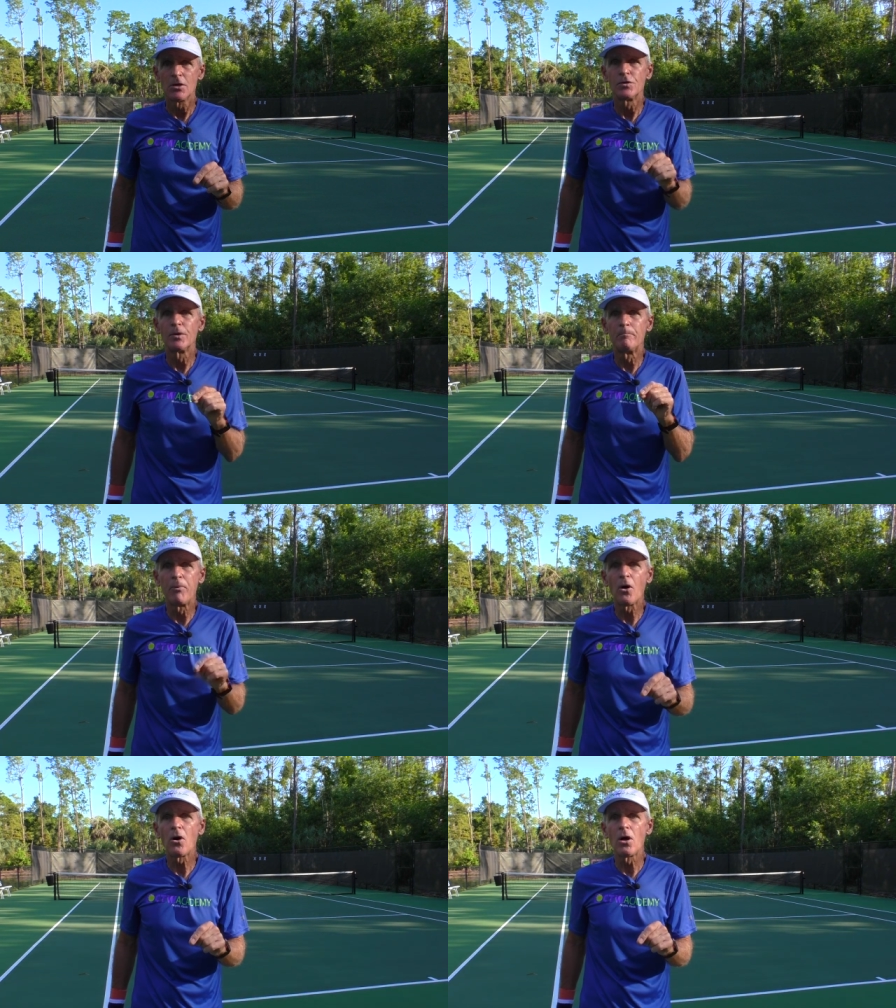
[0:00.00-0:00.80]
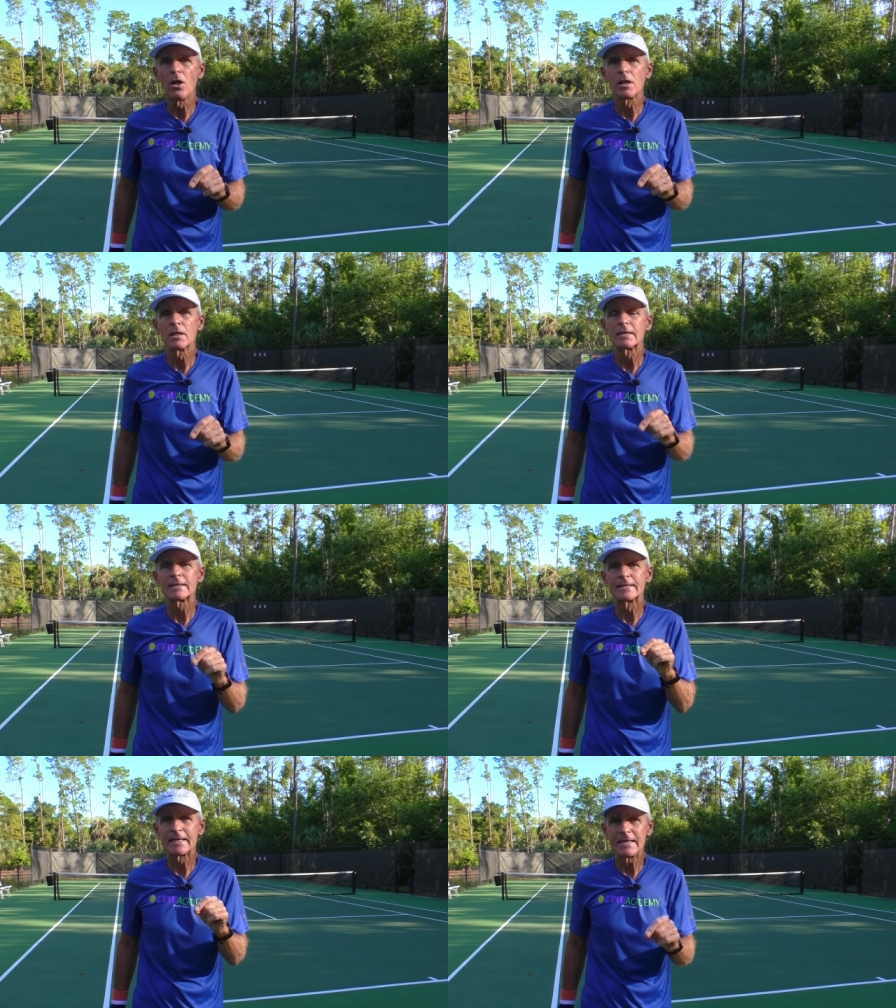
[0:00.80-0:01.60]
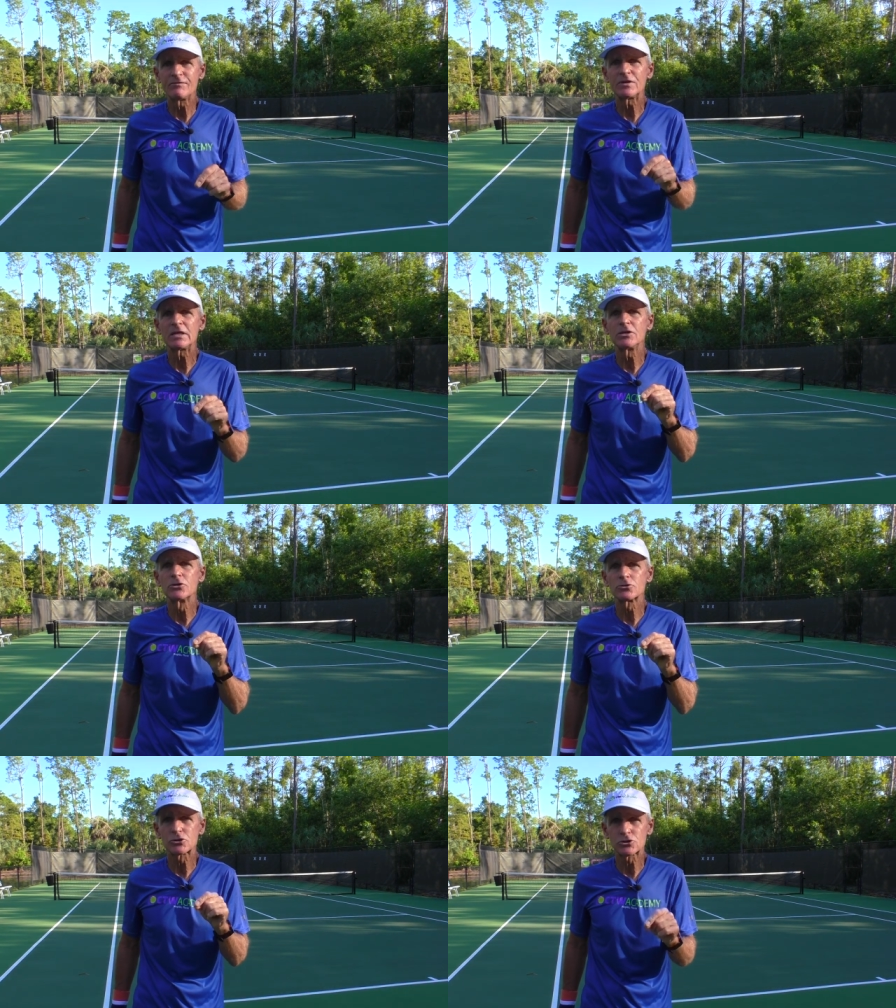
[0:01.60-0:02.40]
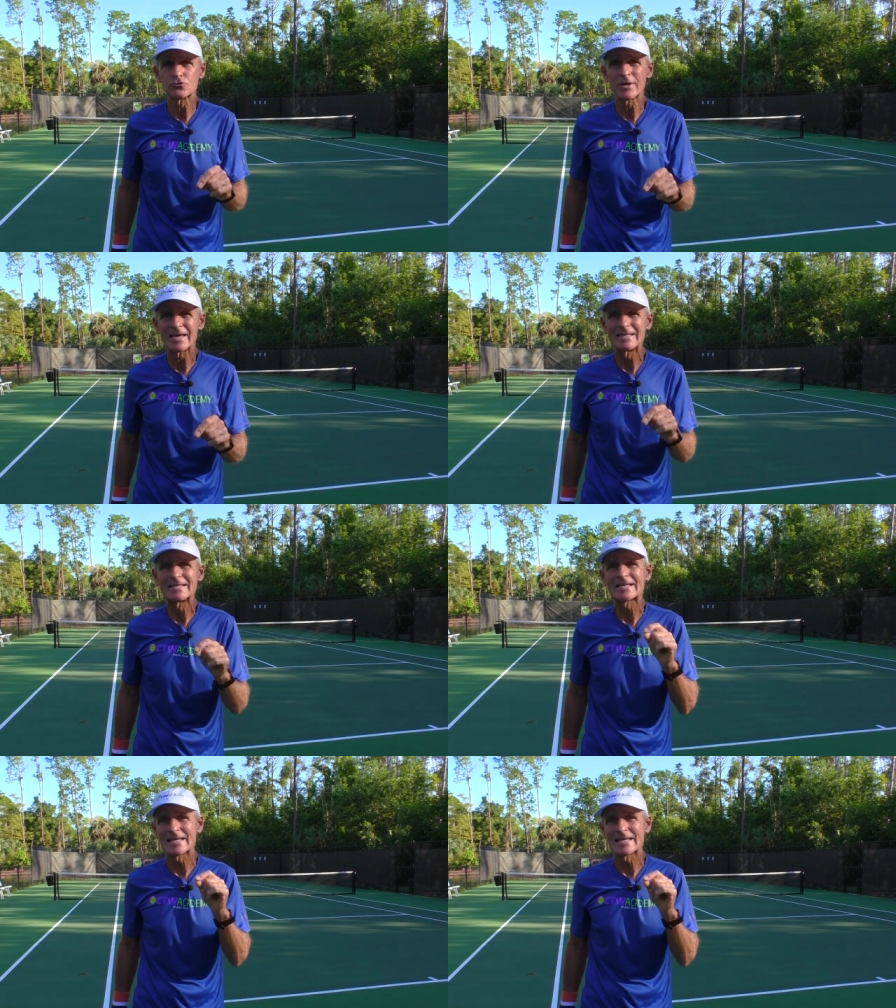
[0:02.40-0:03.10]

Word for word: the ball leaving your strings